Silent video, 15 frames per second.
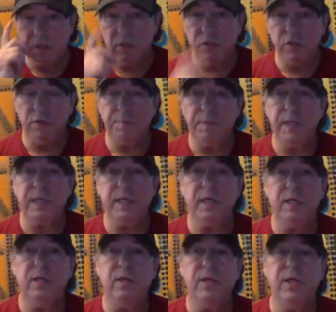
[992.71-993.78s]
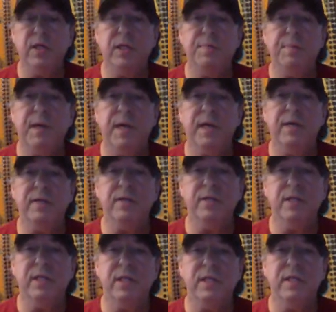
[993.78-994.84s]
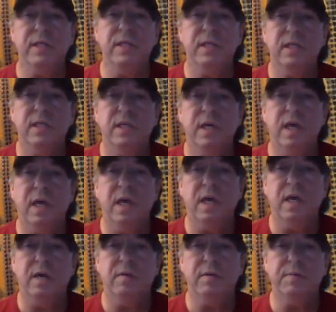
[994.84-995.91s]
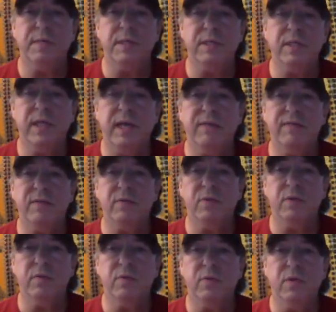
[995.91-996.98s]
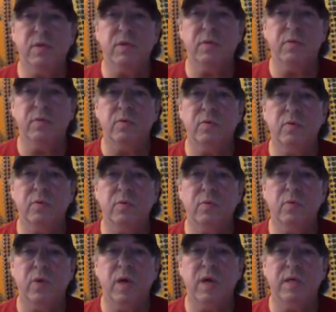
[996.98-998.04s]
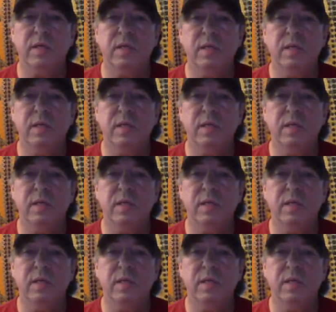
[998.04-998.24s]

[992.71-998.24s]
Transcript: European colonial empires then, especially after World War I,